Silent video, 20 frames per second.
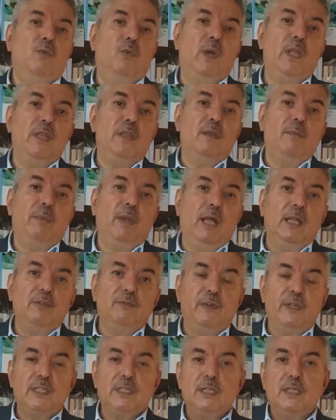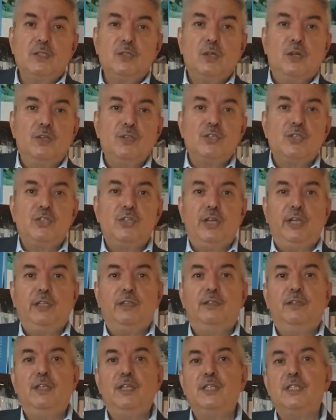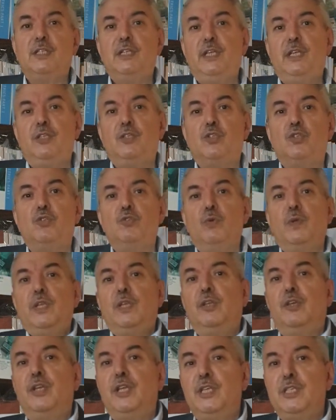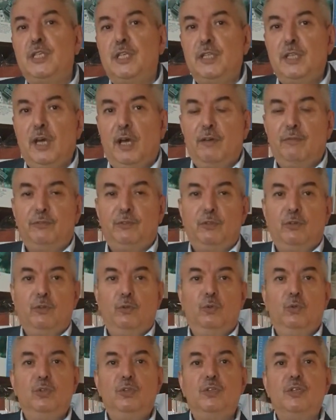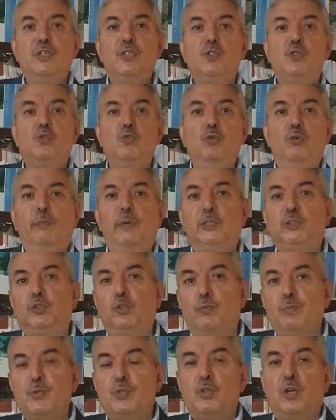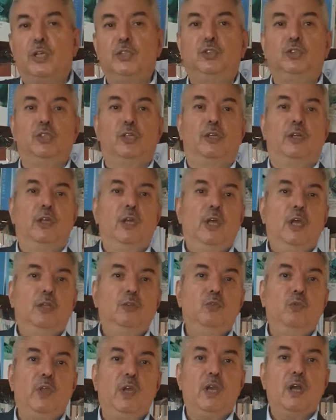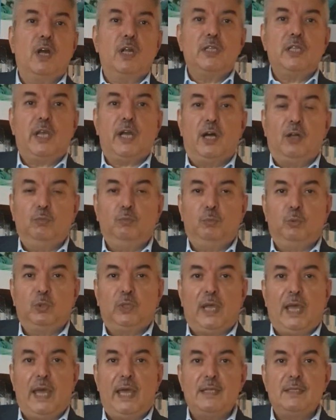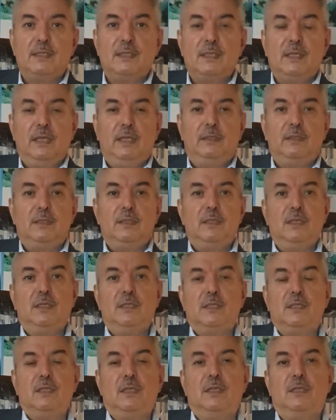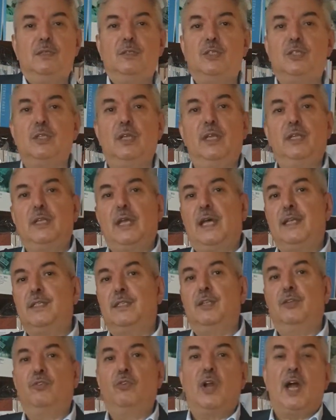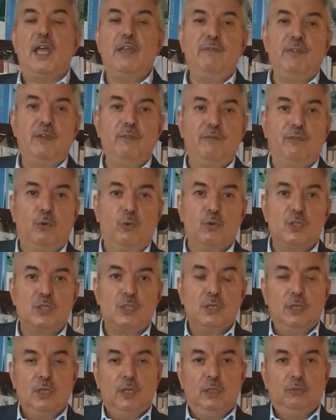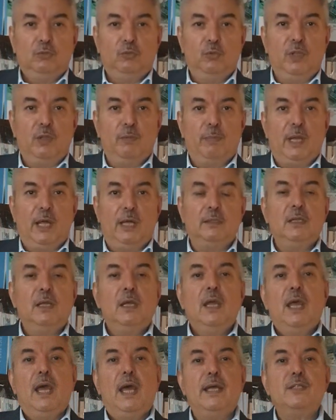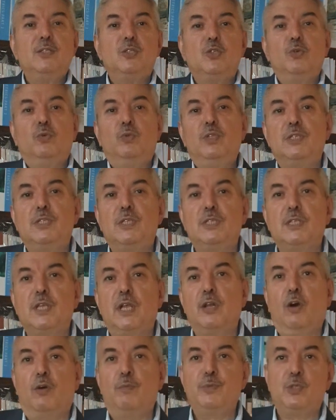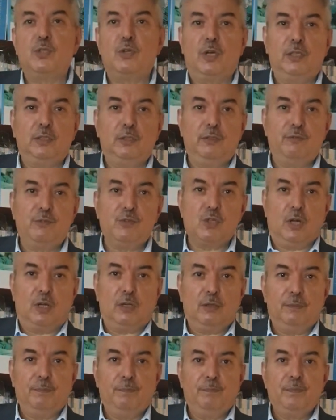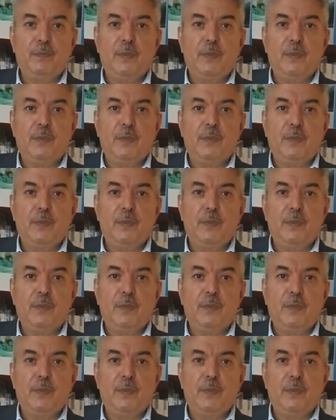When the blood vessels constrict, this leads to increase in the afterload. There is too much obstruction to the cardiac output as it as the driving force to the blood, and so this is an obstructive shock.